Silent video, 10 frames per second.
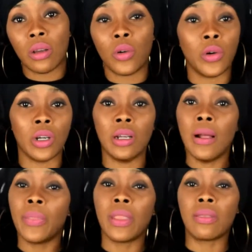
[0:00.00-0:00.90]

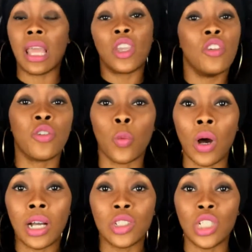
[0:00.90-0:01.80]
or thank you for
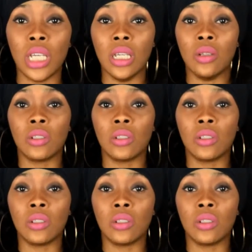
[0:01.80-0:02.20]
watching,